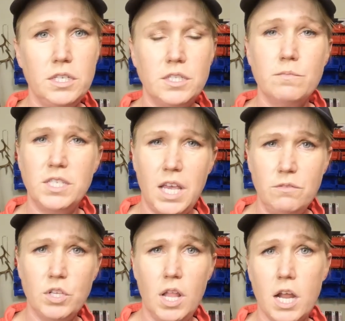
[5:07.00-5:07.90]
system
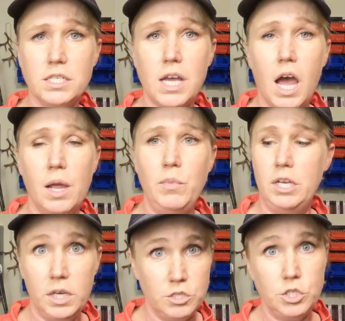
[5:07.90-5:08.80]
saves a lot of time
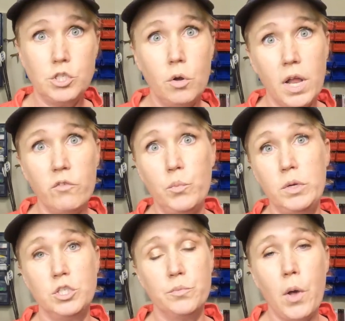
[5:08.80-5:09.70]
because you don't have to
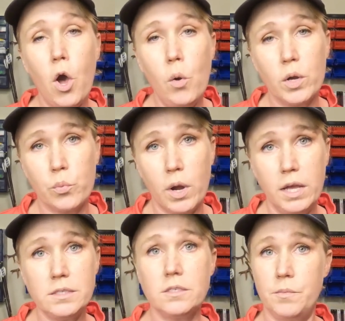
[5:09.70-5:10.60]
put your bow in a
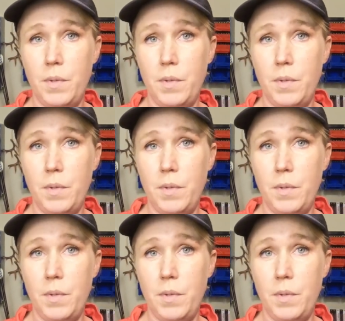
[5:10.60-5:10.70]
press